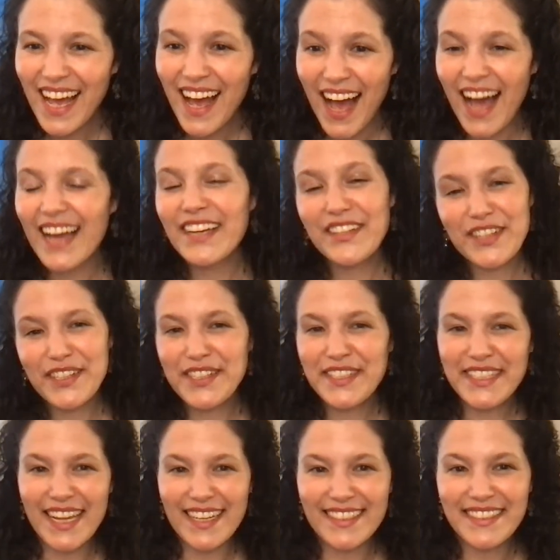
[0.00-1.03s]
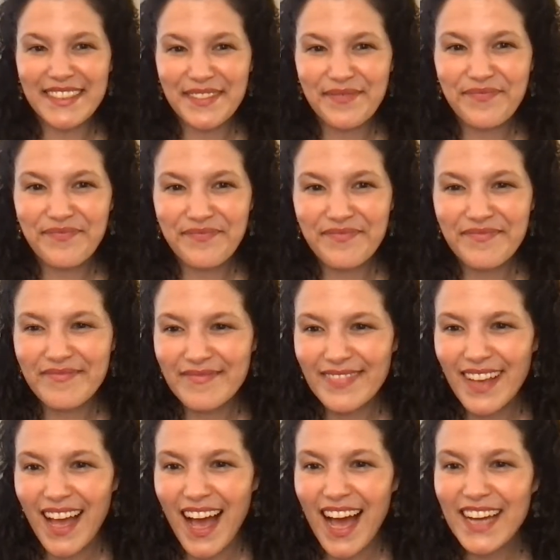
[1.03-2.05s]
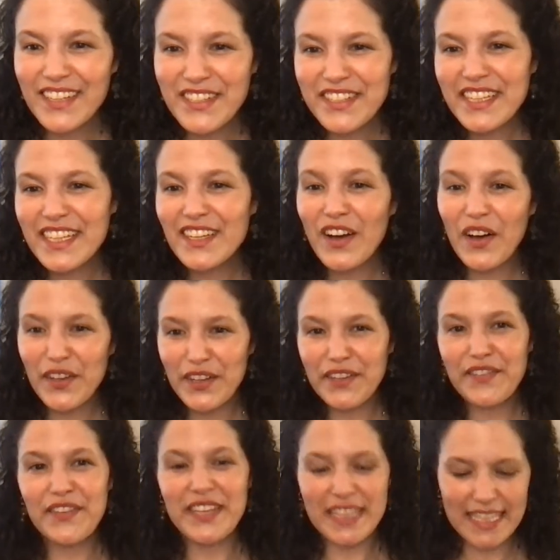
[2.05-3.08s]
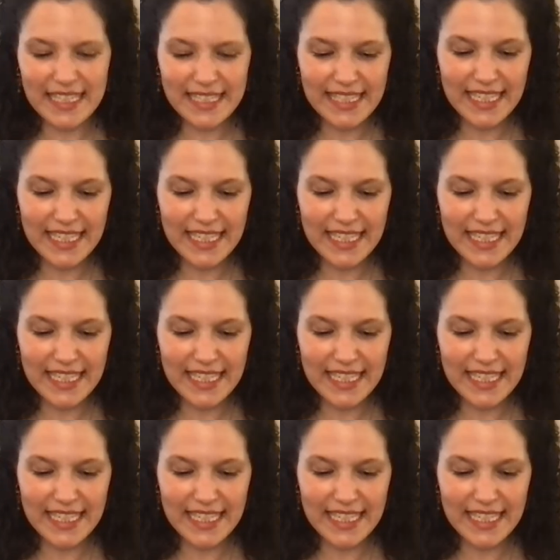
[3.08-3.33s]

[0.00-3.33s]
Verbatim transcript: I understand. I understand all your feelings,